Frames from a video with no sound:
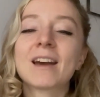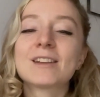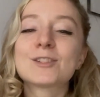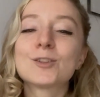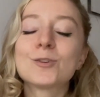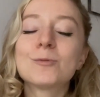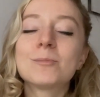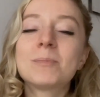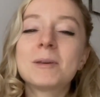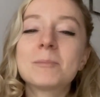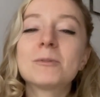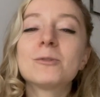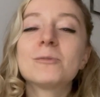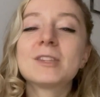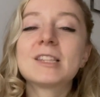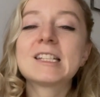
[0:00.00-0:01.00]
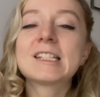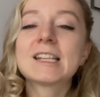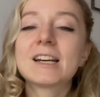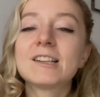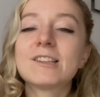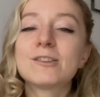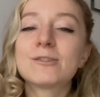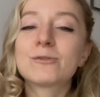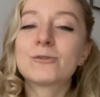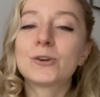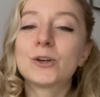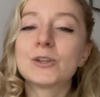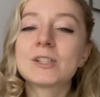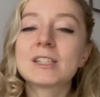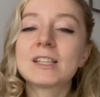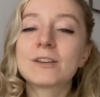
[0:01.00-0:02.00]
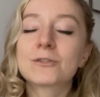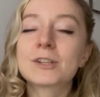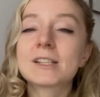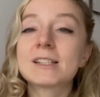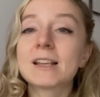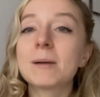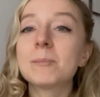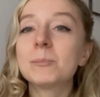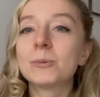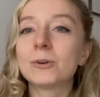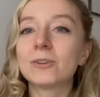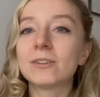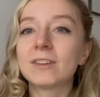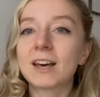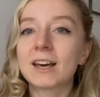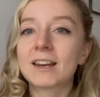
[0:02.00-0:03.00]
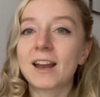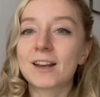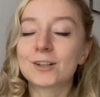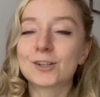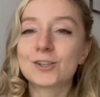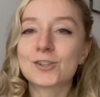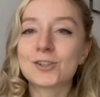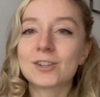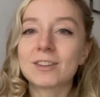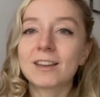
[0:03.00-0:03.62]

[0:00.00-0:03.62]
So people with the sun in the first, they resemble that energy.